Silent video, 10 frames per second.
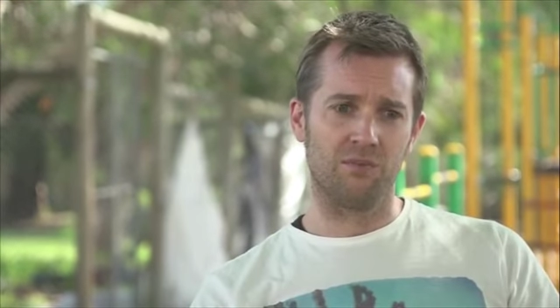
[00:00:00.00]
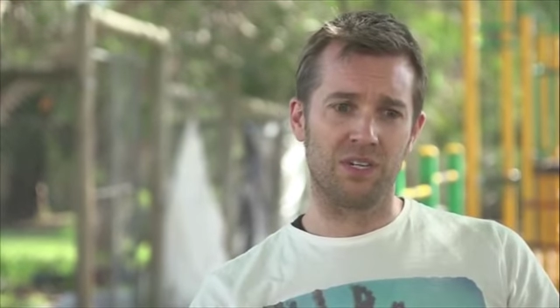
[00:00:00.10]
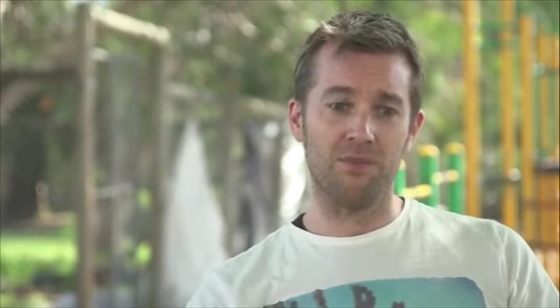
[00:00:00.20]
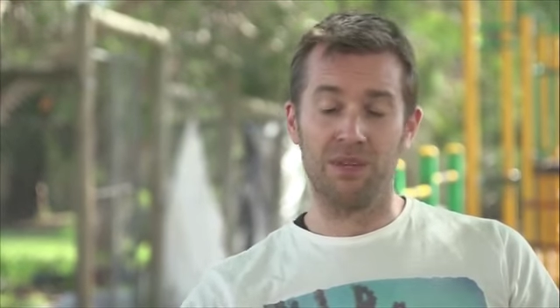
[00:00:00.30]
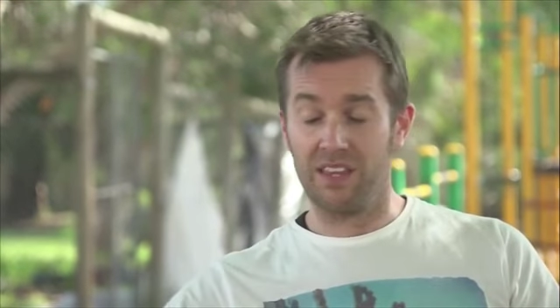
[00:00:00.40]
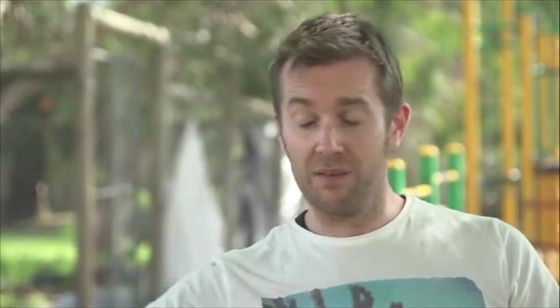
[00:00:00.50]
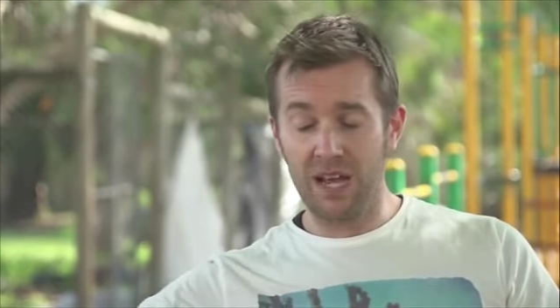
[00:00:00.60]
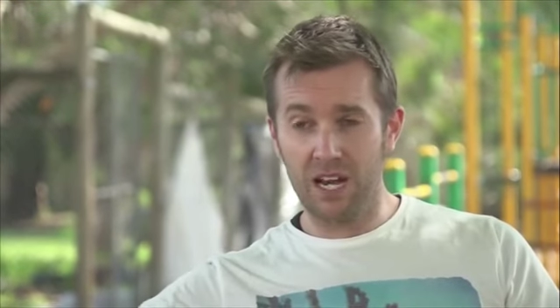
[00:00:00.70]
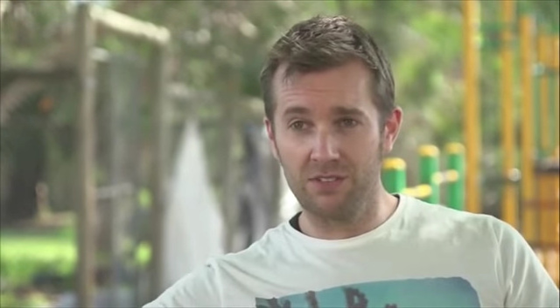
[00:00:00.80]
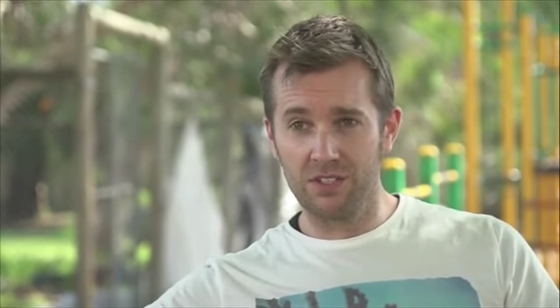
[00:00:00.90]
keeping them
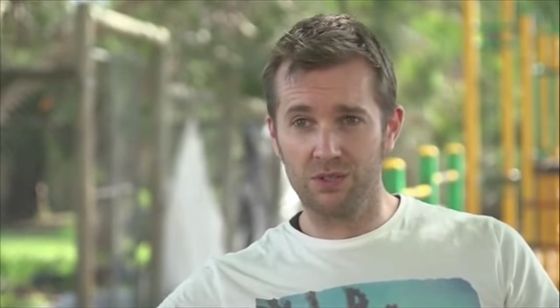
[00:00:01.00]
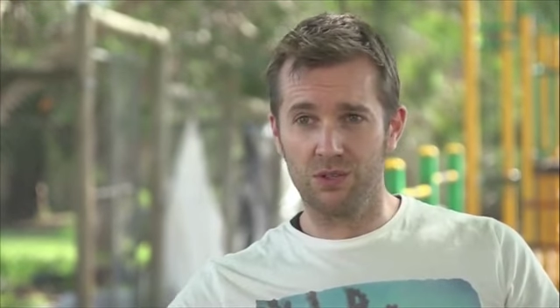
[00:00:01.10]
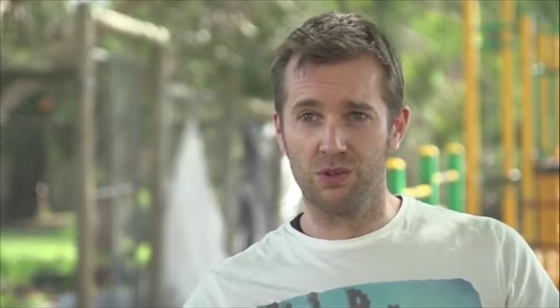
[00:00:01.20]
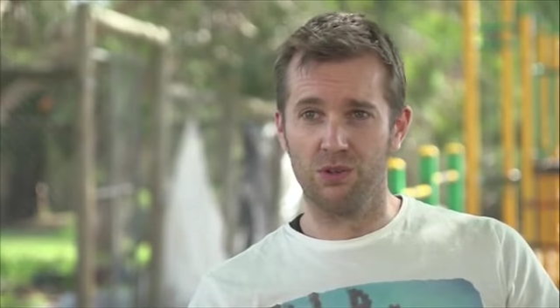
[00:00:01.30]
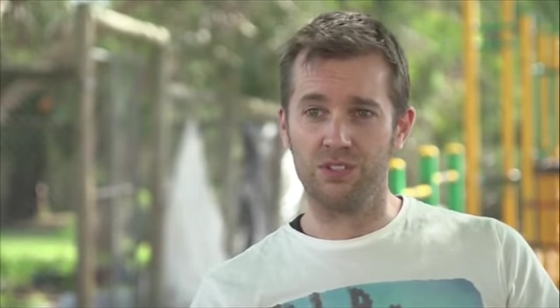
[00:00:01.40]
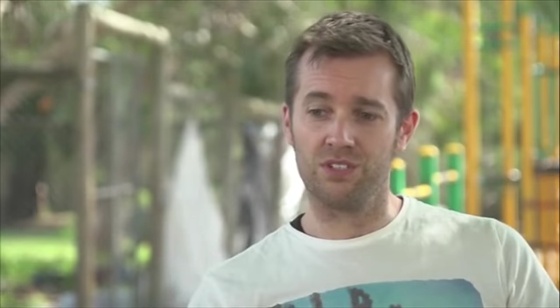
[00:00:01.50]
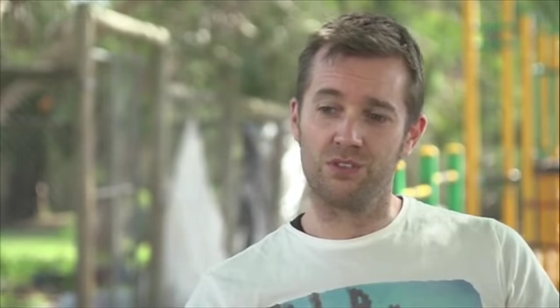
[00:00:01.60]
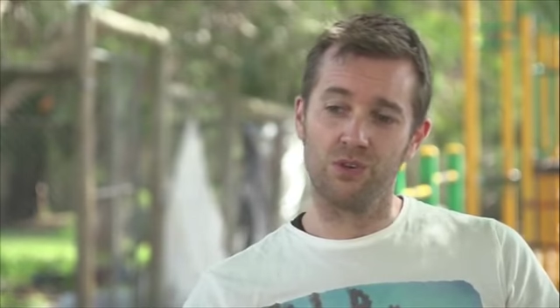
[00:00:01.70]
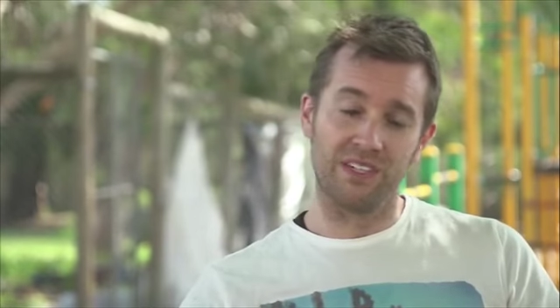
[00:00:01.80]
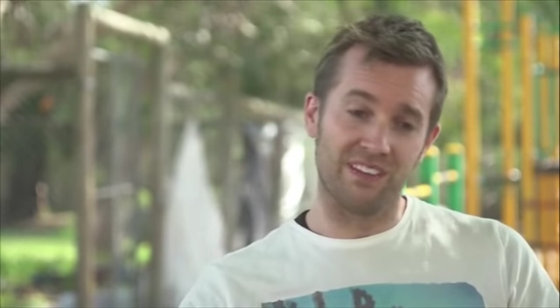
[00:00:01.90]
out of it or just
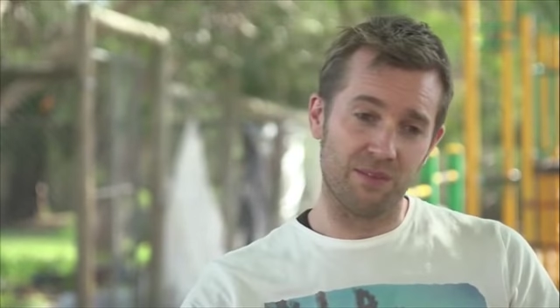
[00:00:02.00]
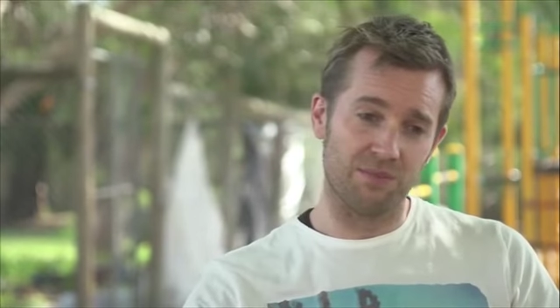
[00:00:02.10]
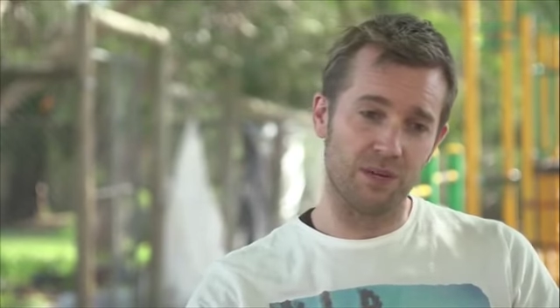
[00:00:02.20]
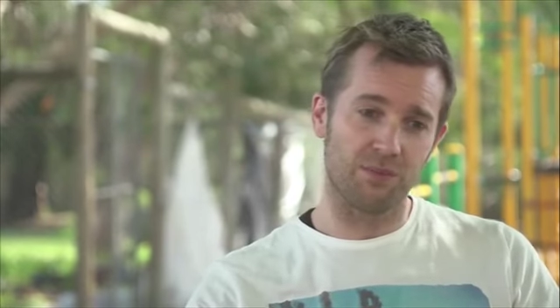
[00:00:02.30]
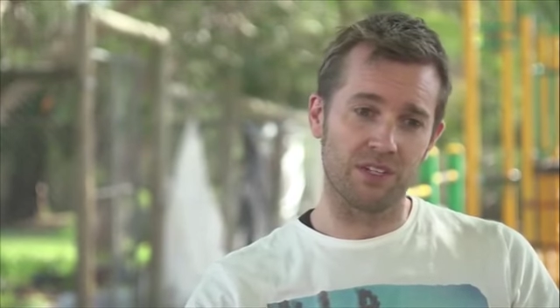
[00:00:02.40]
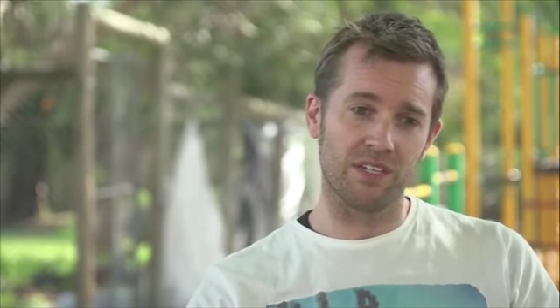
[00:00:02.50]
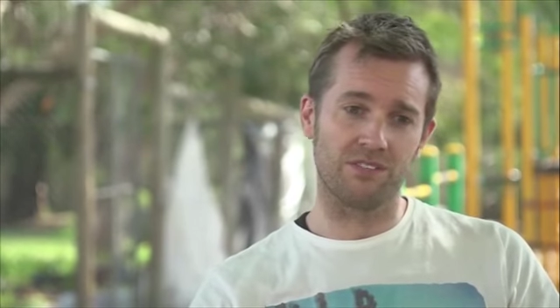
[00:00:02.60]
talking to them separately.